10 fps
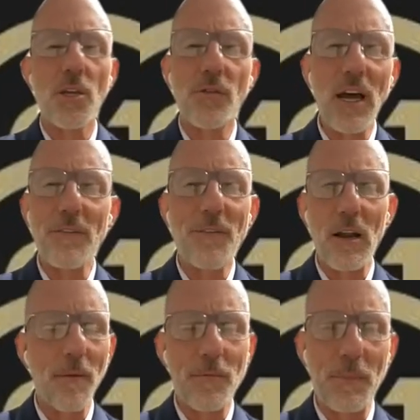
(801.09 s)
You've got to
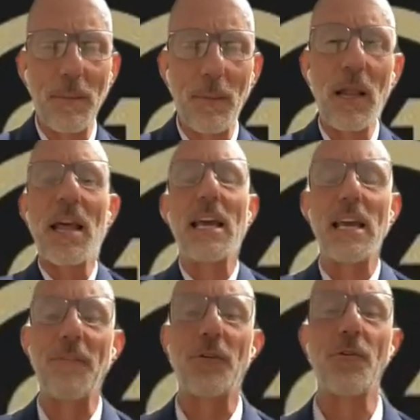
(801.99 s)
follow up with people.
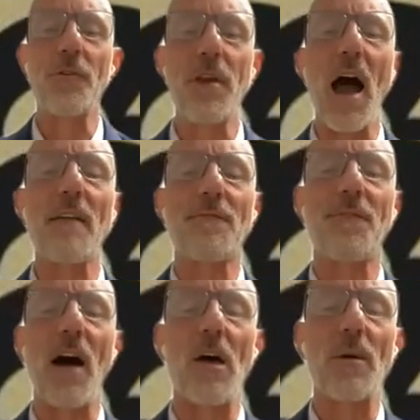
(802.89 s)
If you're not
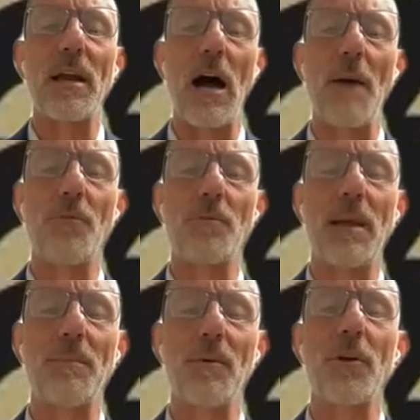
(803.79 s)
following up with
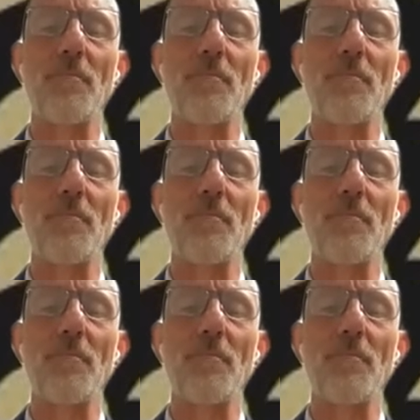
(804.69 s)
people,